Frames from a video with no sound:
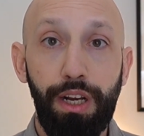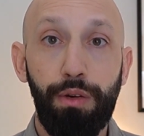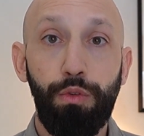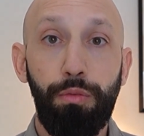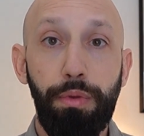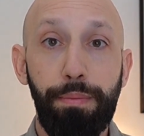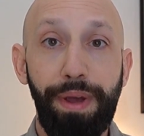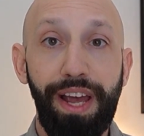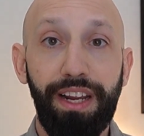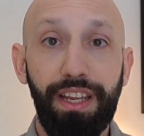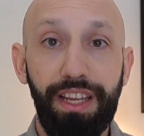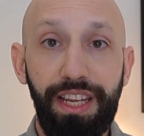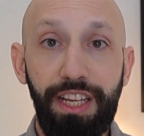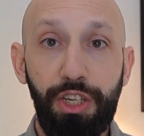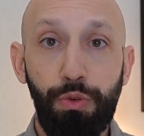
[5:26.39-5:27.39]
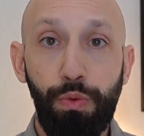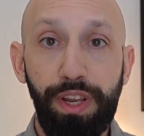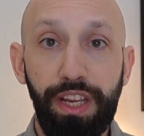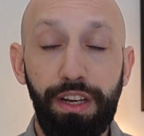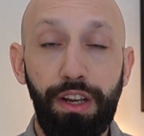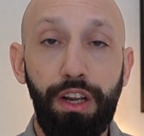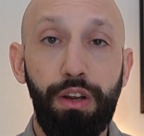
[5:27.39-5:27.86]
We'll be back each
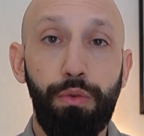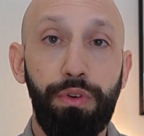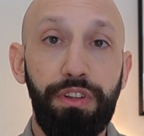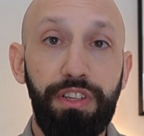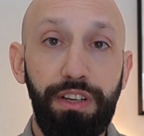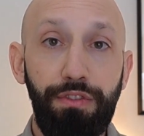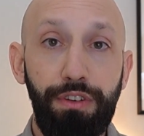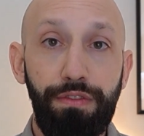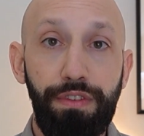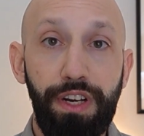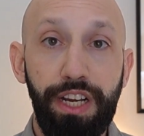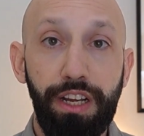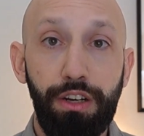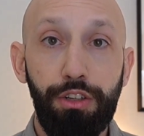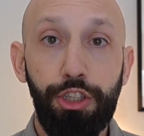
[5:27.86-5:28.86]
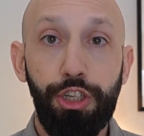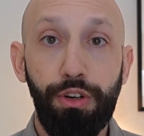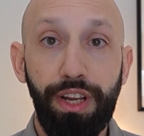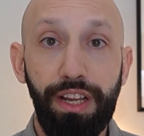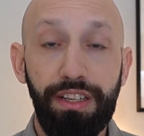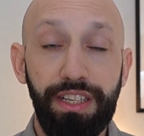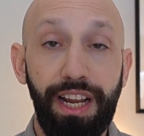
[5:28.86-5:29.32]
week with different videos
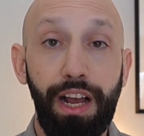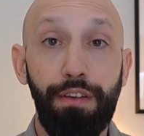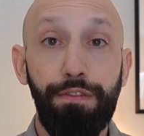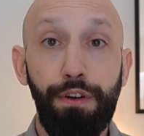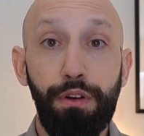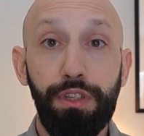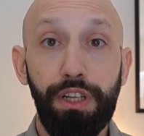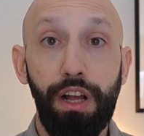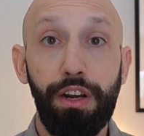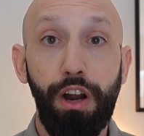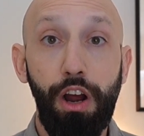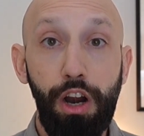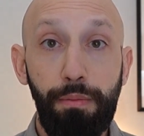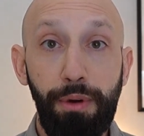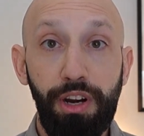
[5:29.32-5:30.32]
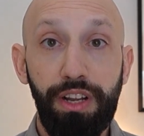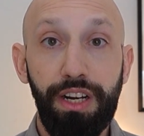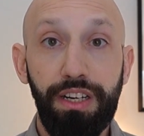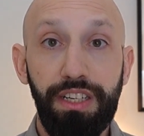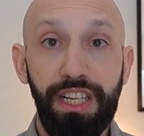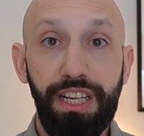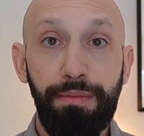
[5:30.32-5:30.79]
showcasing how folks on our
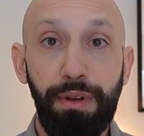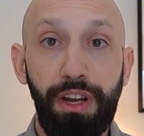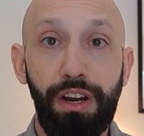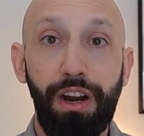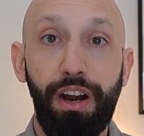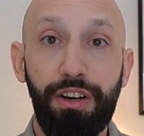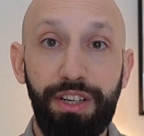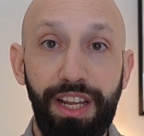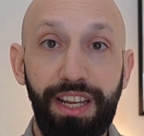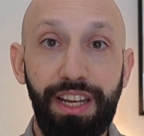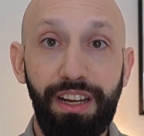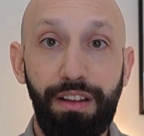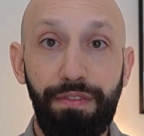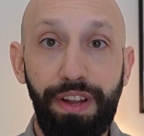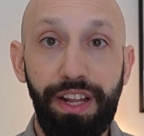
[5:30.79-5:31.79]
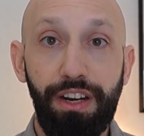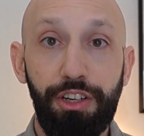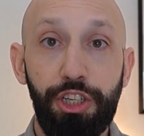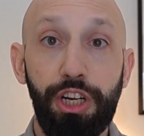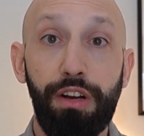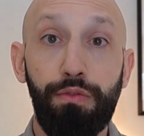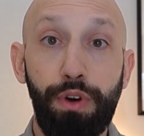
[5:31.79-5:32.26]
marketing team are taking
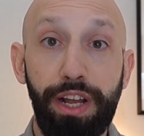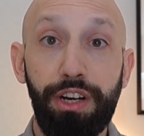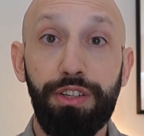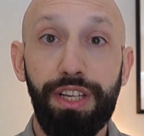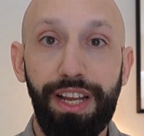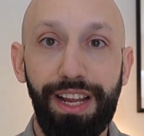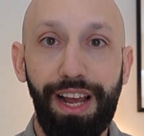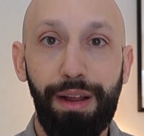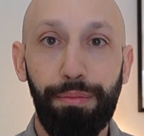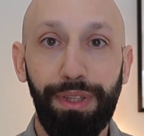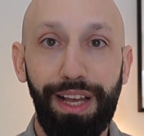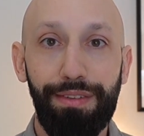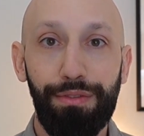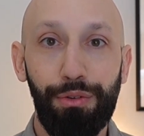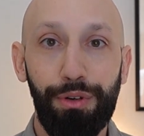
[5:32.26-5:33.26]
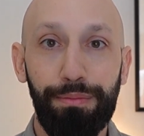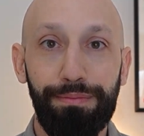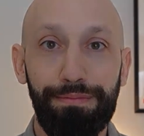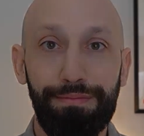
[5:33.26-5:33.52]
advantage of Writer's AI platform.